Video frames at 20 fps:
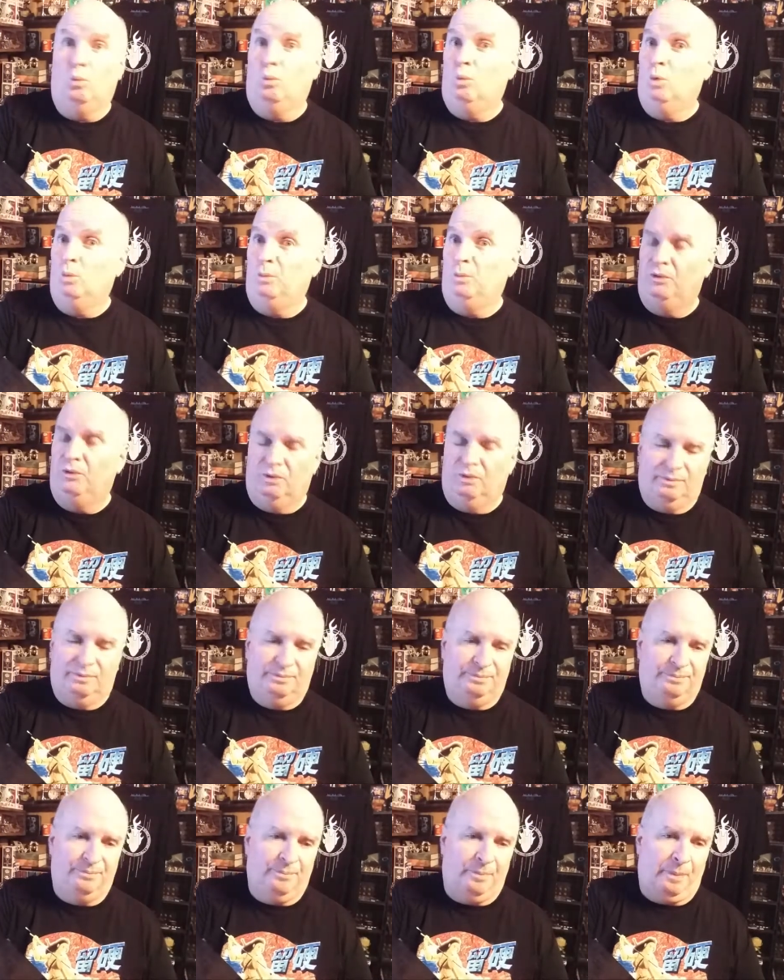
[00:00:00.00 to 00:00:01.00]
Whoops.
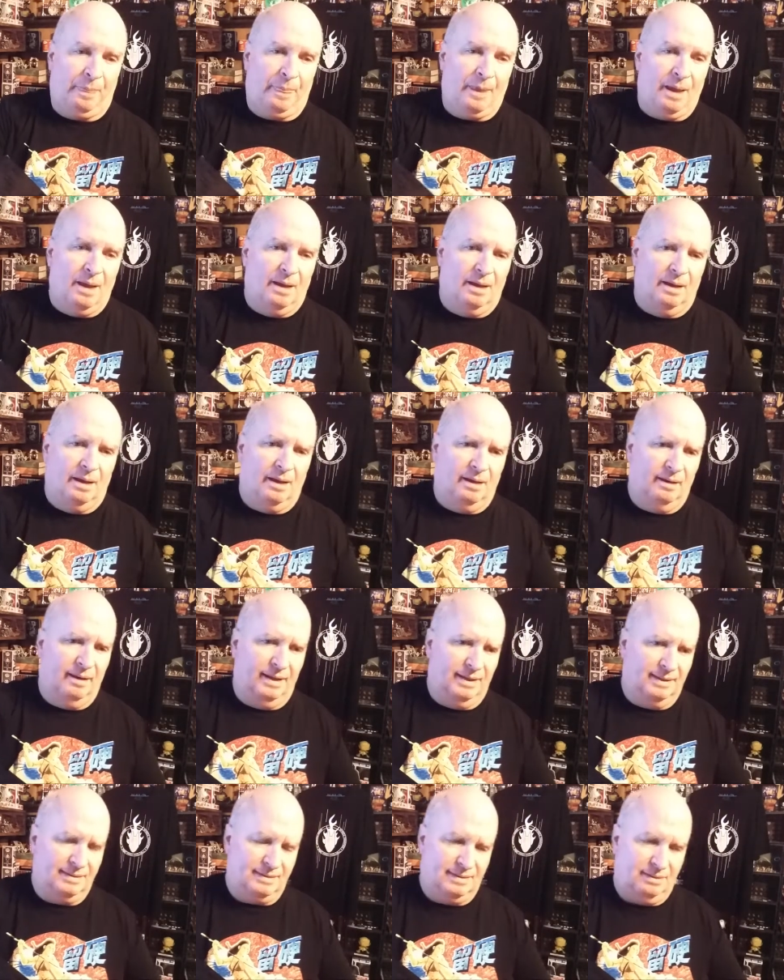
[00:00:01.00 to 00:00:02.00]

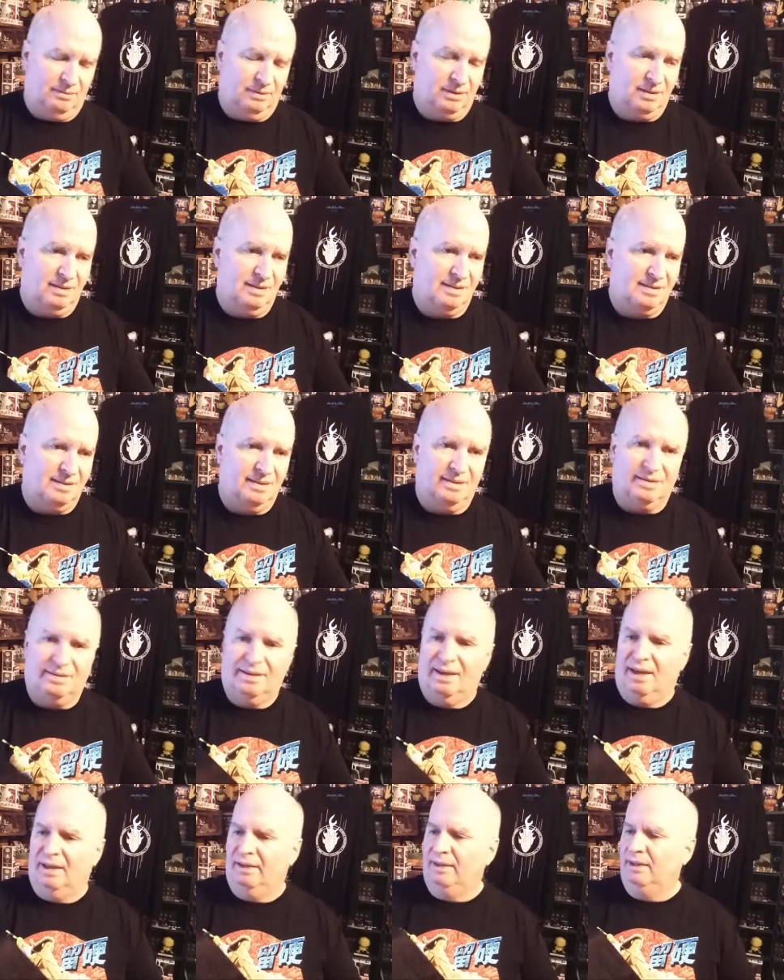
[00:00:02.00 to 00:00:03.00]
Alright, let's see what this is
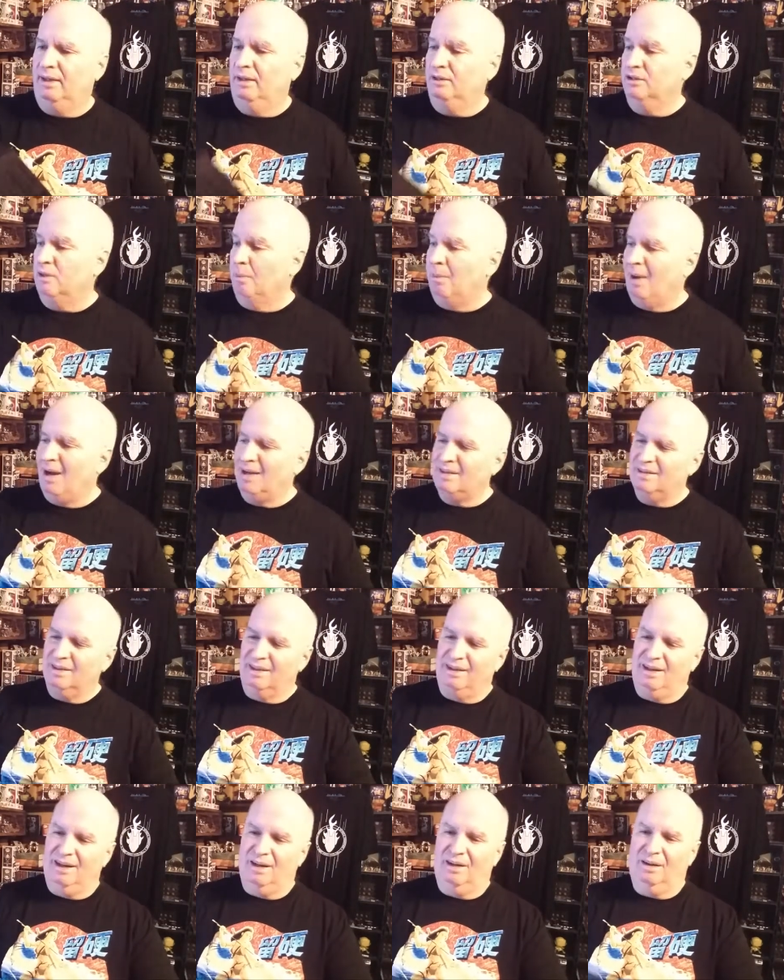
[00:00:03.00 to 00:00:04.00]
down here. There's a box
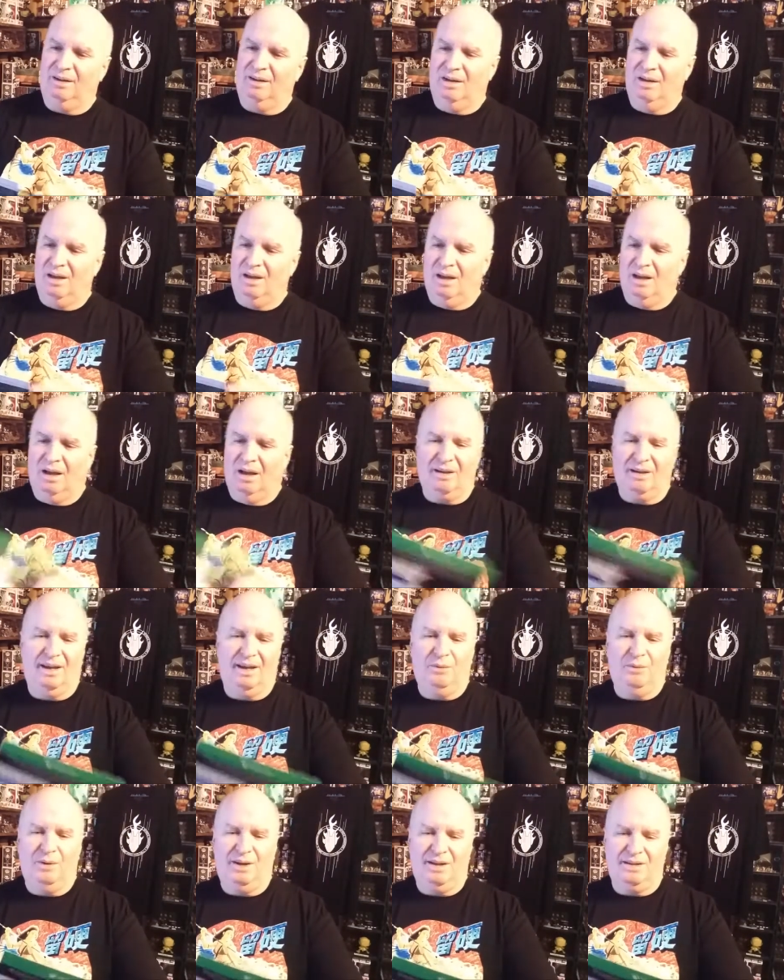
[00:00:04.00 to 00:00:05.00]
in here.
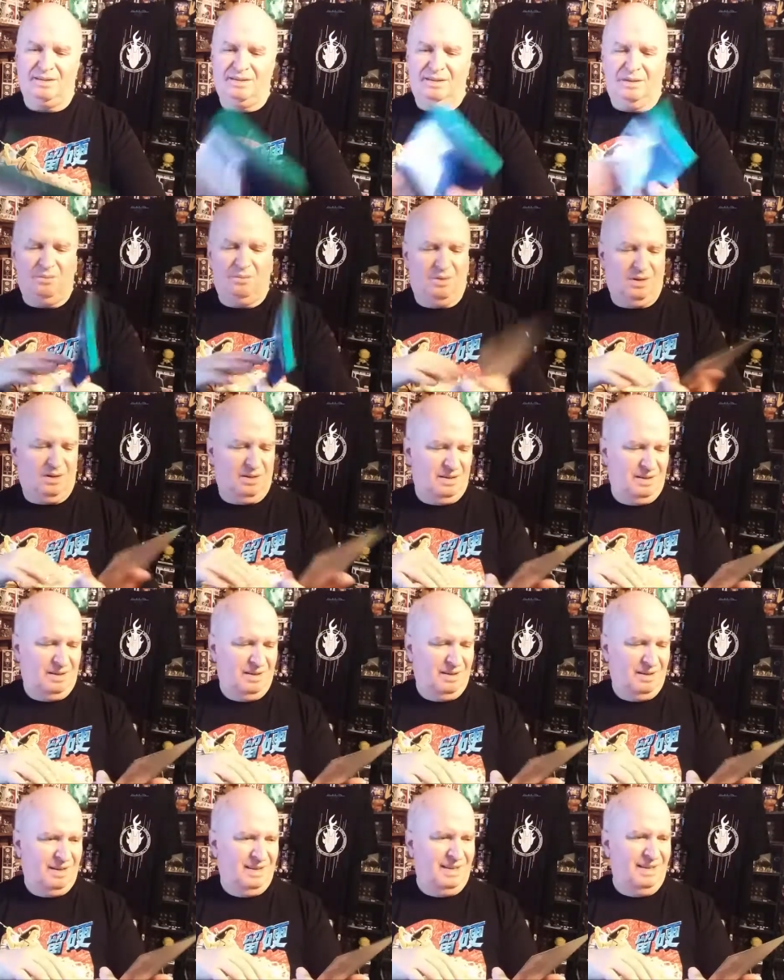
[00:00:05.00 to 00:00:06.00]
Okay, we got some uh,
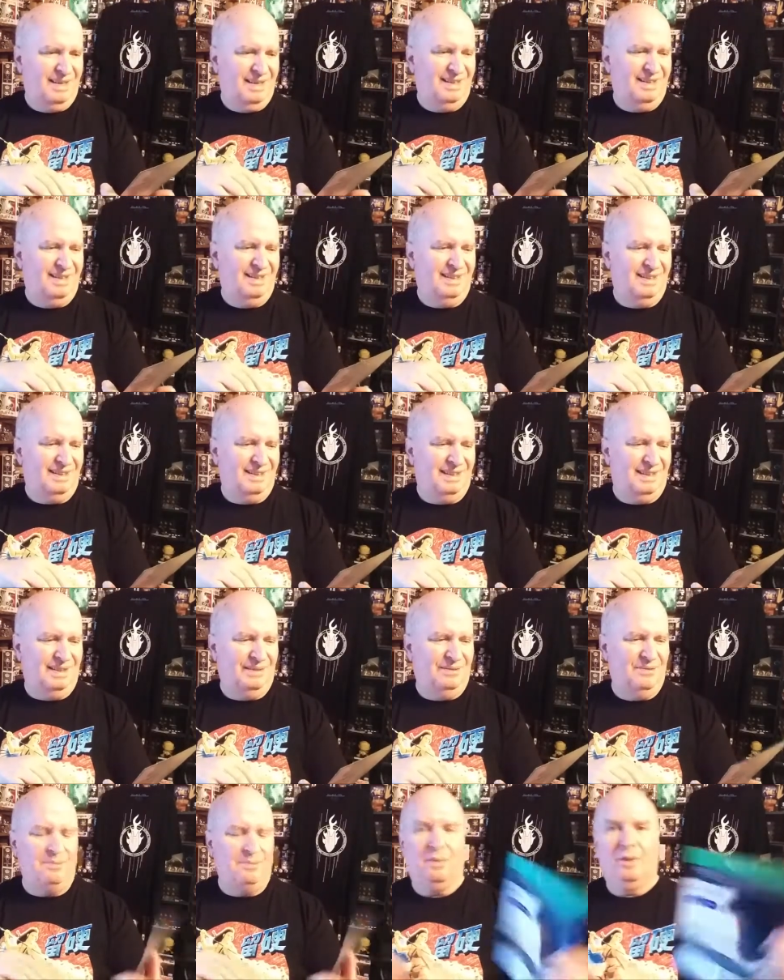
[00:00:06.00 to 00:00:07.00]

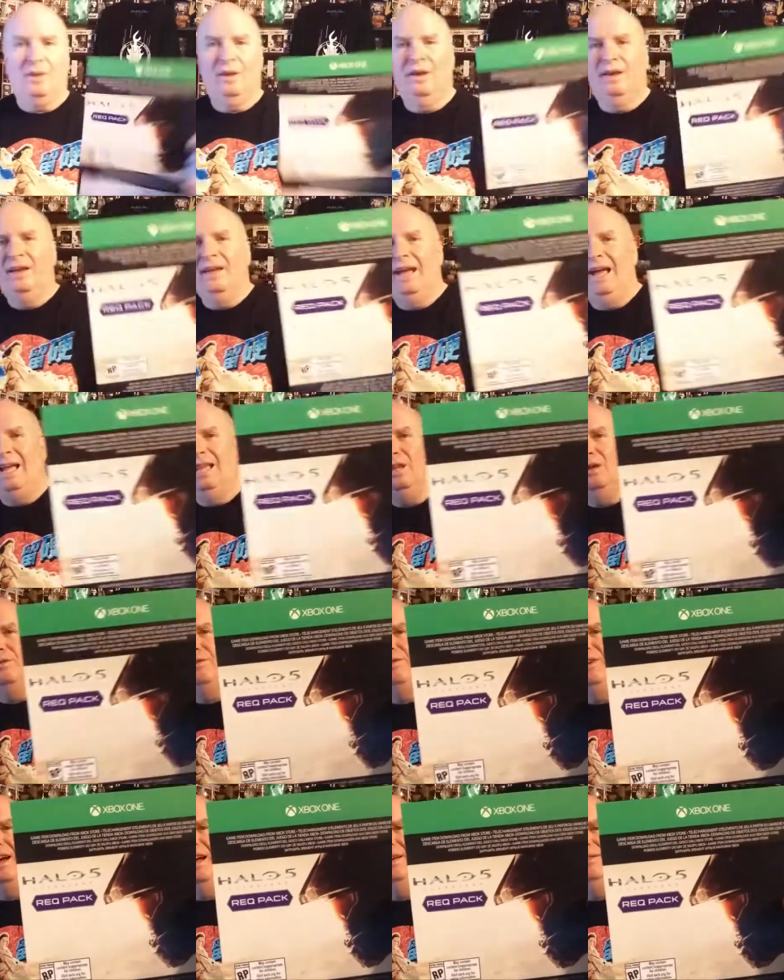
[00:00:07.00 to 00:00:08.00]
uh, Halo
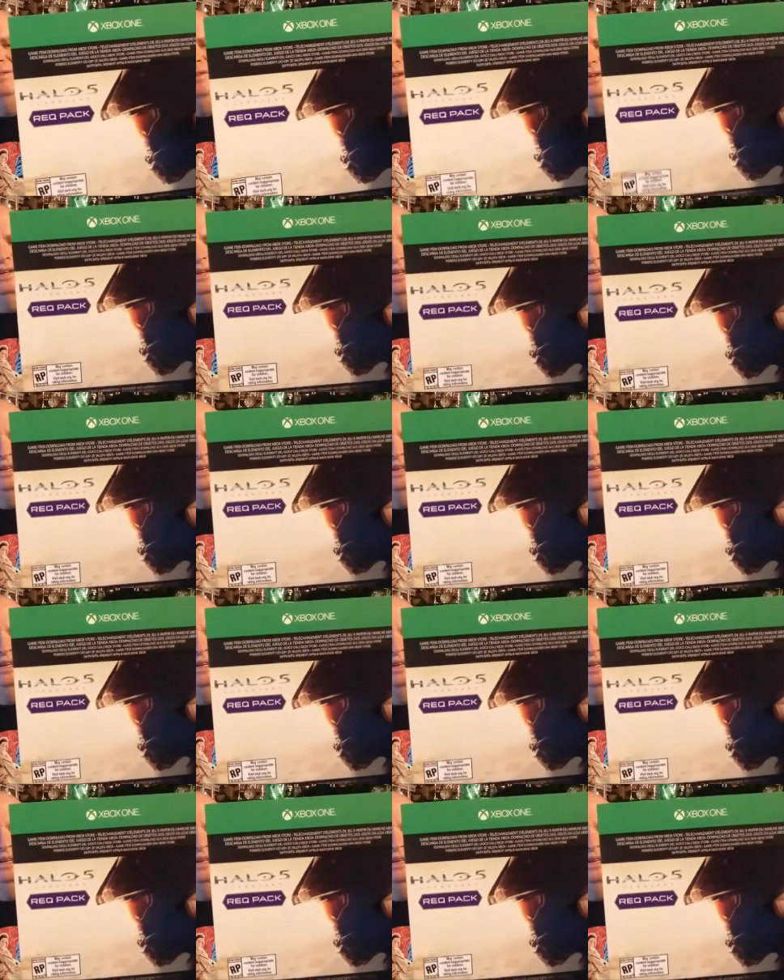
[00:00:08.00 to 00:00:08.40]
five